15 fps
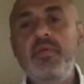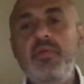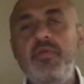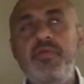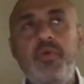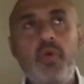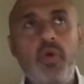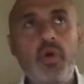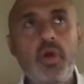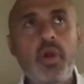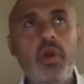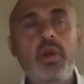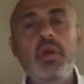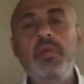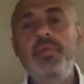
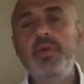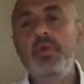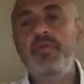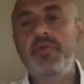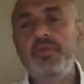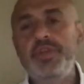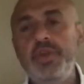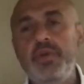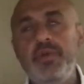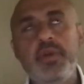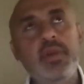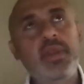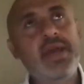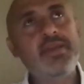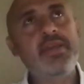four beautiful children.
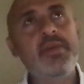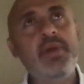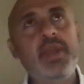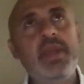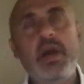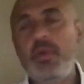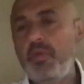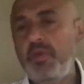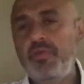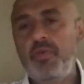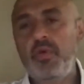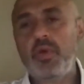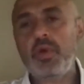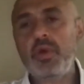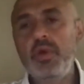Last time I counted, it was
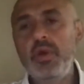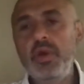four.